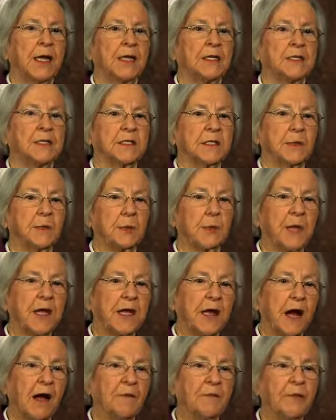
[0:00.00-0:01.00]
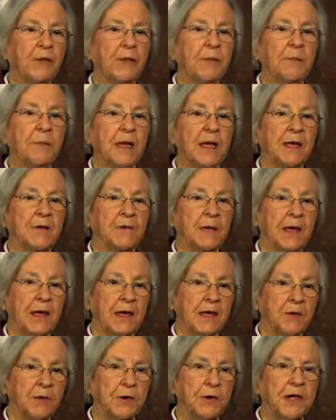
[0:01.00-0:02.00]
is that we got them in
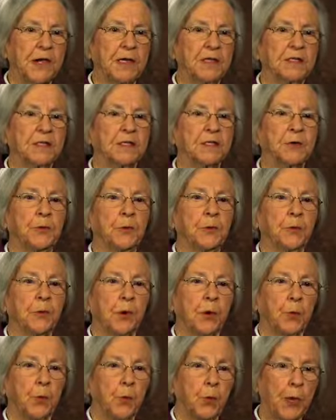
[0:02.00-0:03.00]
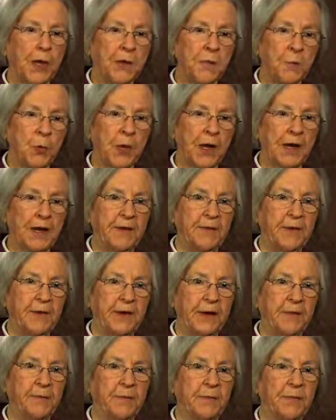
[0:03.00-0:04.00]
the areas where we wanted
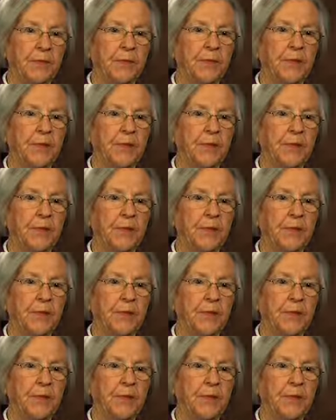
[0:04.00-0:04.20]
them.